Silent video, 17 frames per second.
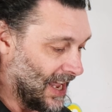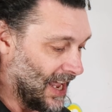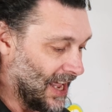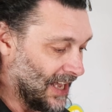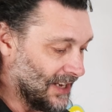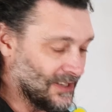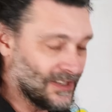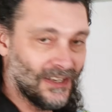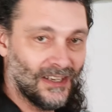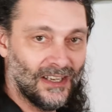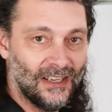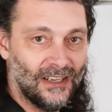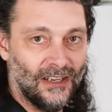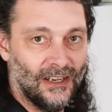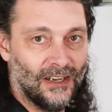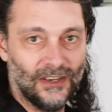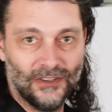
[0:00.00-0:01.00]
and
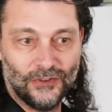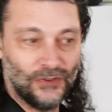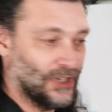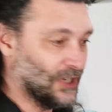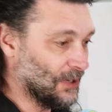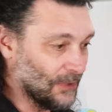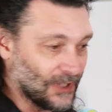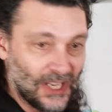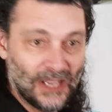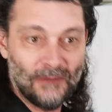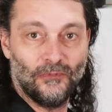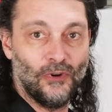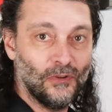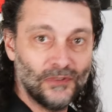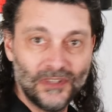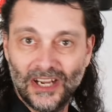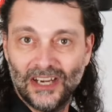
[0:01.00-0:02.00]
drink them and keep
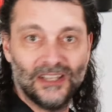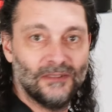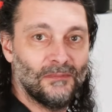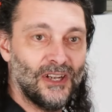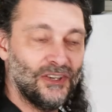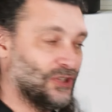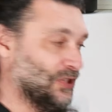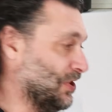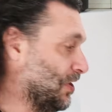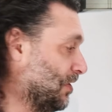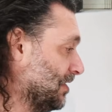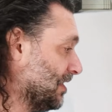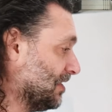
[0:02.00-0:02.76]
rotating them as you go.